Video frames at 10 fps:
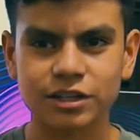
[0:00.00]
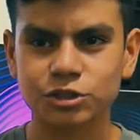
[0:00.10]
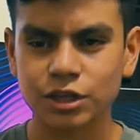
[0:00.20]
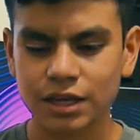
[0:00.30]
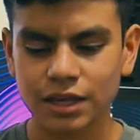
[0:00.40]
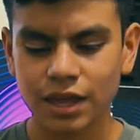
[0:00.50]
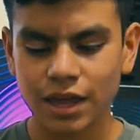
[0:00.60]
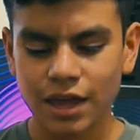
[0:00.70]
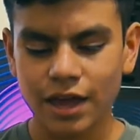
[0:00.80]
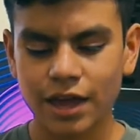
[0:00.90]
/ geek.
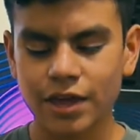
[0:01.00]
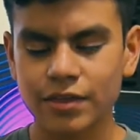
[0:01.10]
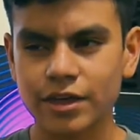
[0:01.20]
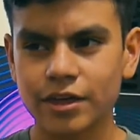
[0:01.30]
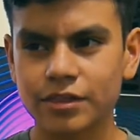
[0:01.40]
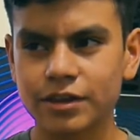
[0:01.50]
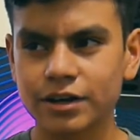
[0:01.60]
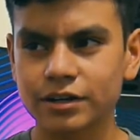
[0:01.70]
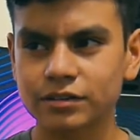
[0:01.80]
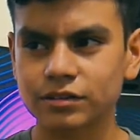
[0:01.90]
And then
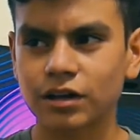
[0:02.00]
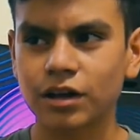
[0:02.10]
there's